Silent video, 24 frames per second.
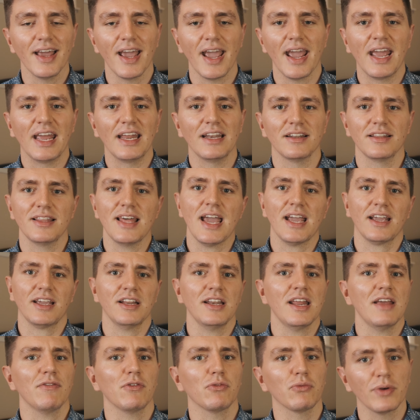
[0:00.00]
and that can
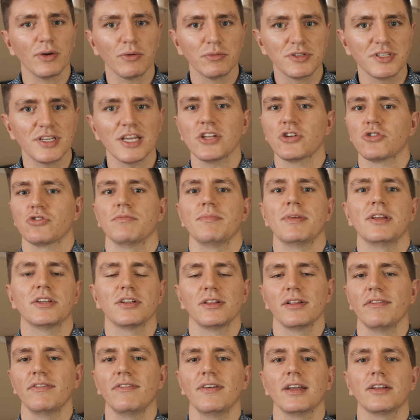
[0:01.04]
have a real
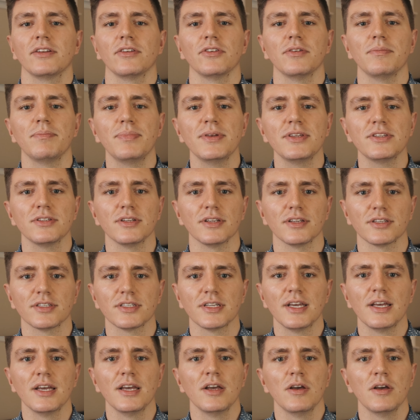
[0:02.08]
detrimental effect on a business.